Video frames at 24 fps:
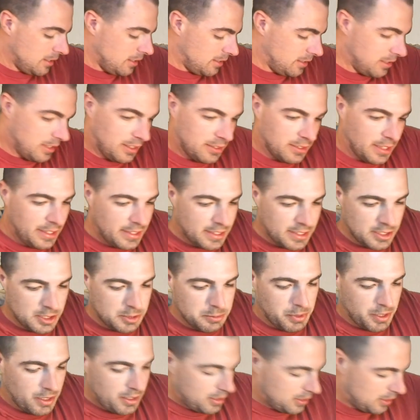Yeah, I like these
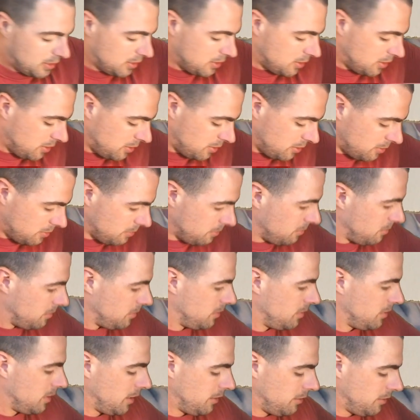boxes too.
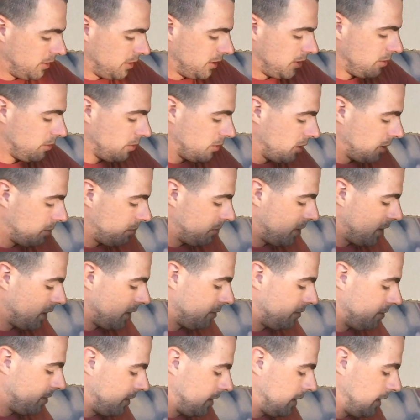Definitely store some
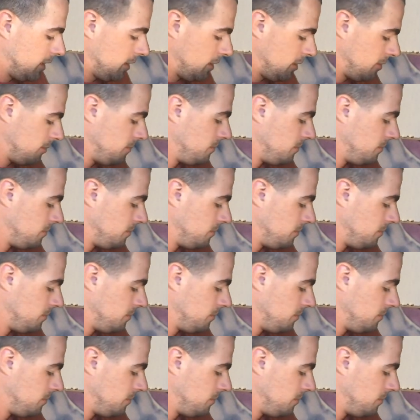stuff in these.